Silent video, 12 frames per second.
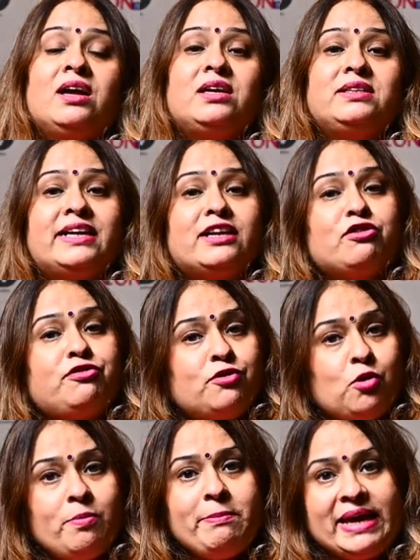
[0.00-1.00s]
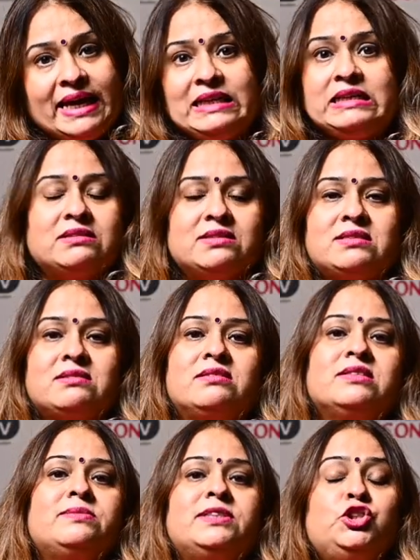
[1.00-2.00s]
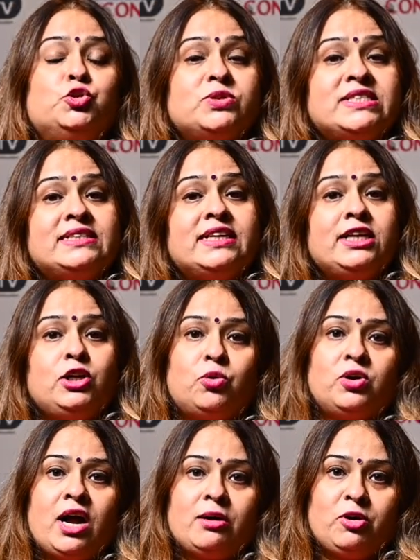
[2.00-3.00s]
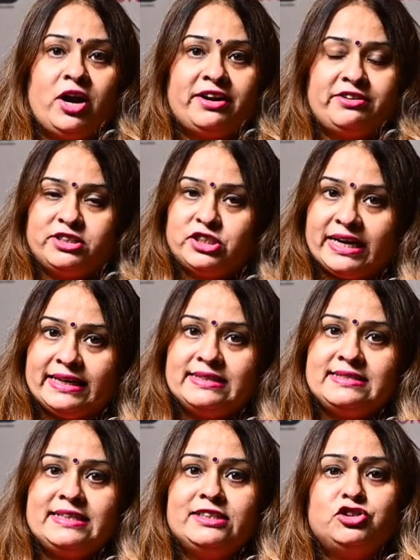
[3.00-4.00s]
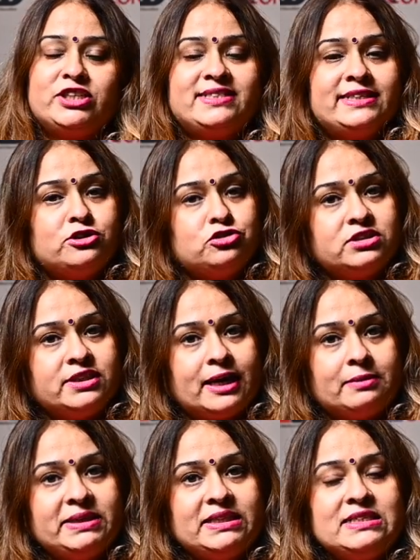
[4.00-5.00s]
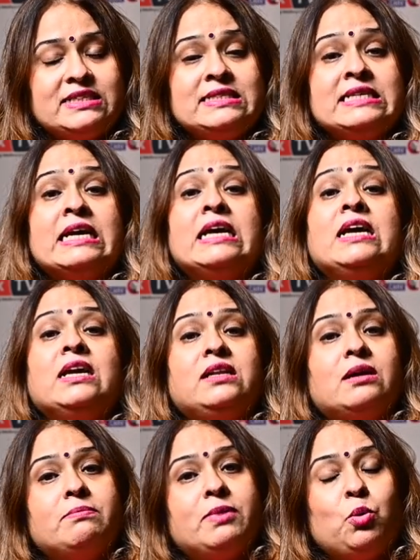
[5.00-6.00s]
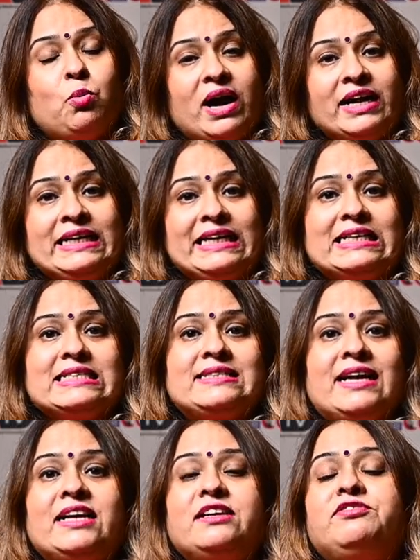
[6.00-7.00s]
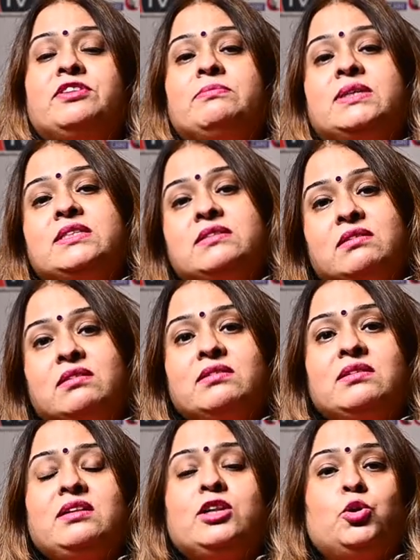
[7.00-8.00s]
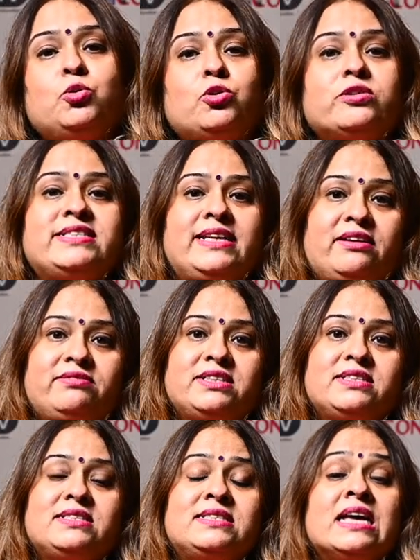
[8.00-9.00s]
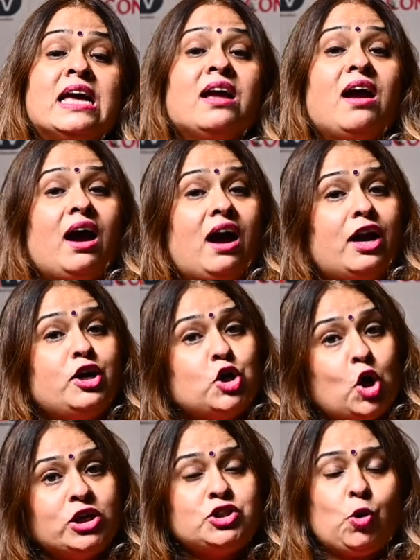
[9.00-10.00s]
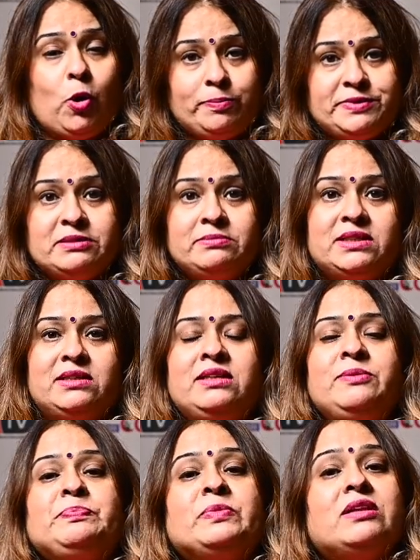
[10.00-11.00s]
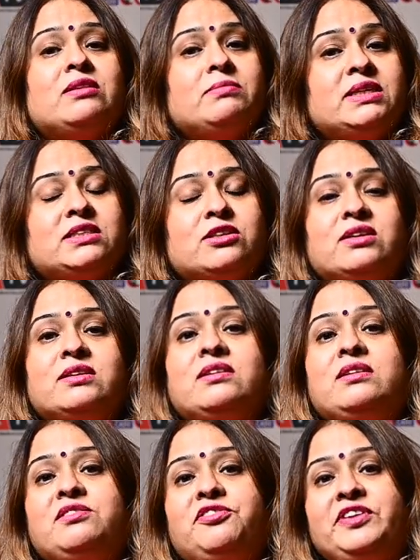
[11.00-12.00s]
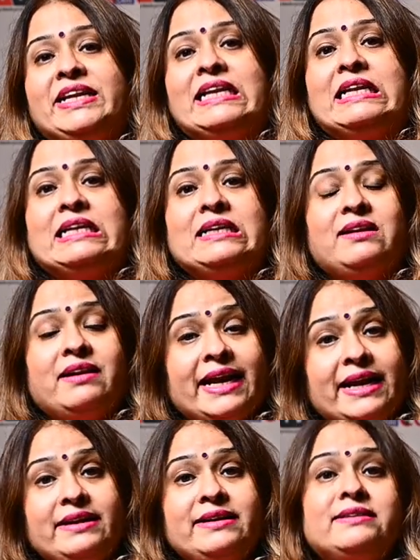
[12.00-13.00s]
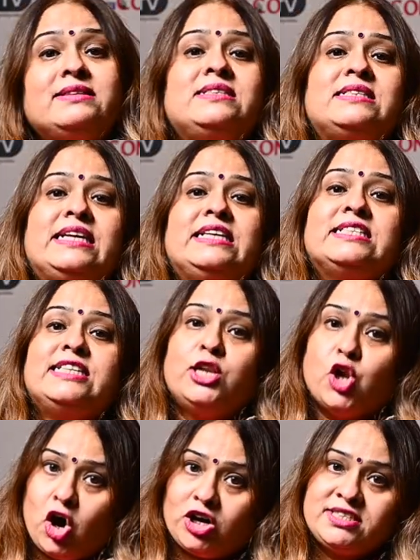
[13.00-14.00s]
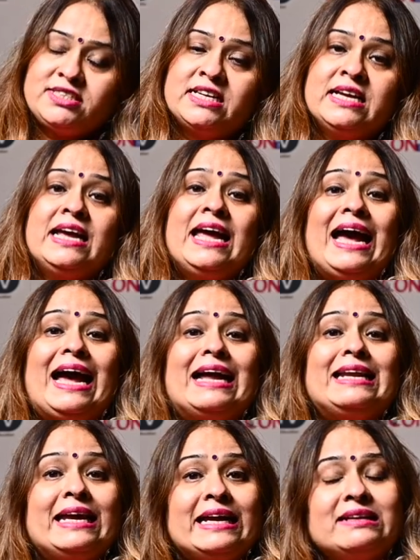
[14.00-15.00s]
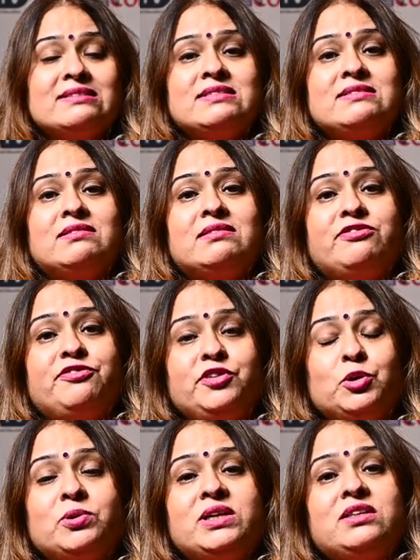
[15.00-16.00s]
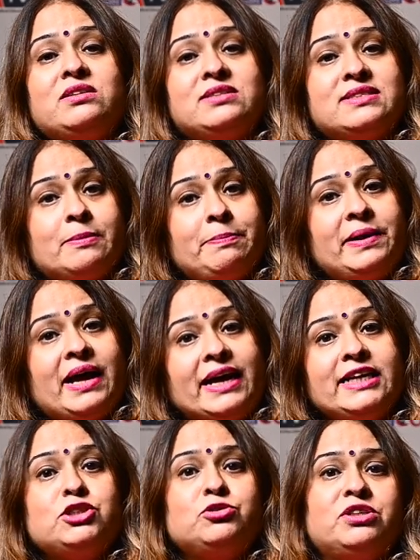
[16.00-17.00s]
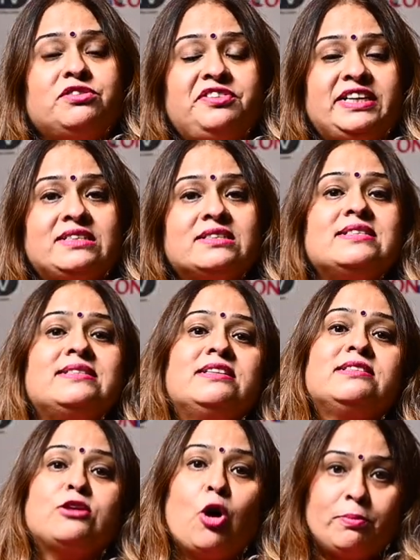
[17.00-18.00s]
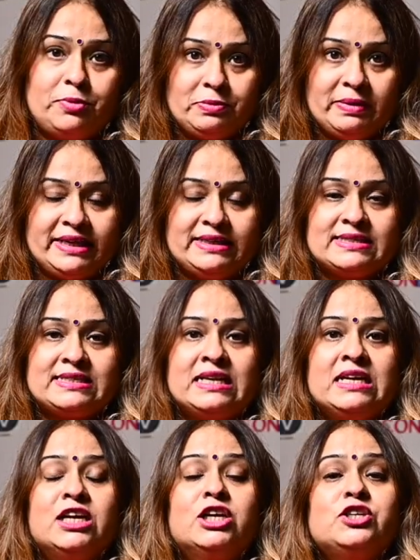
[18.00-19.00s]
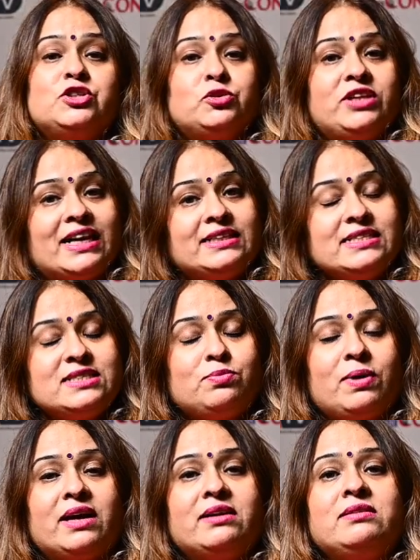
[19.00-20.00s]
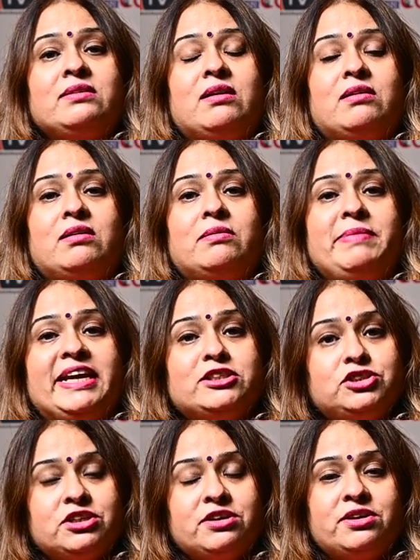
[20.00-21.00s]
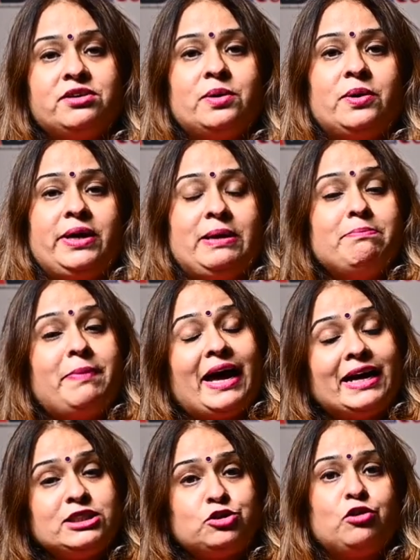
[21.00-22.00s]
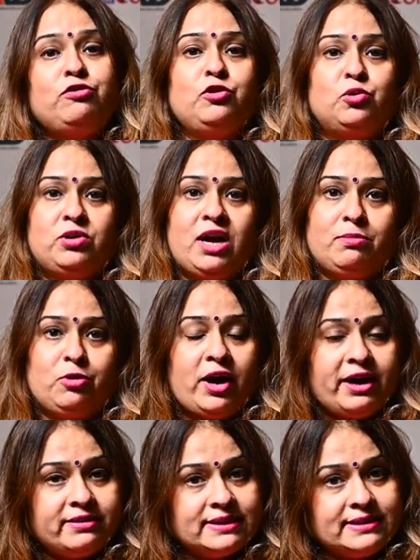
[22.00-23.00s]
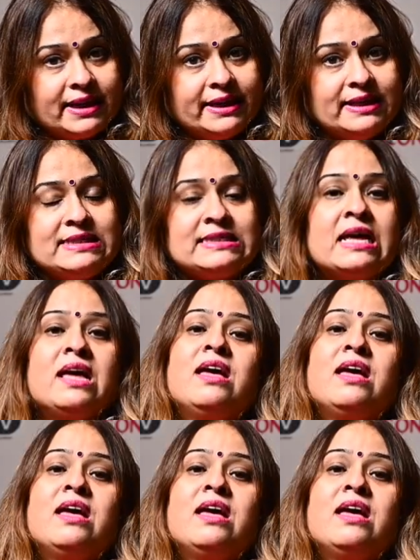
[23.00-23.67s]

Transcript: There are four main concerns with using low carbohydrate diets in gestational diabetes. Number one is that if the maternal glucose levels are not optimal, the maternal fetal gradient is lost and hence the fuel supply to the fetus is compromised. So that is one uh, major uh, impact of low carbohydrate diets.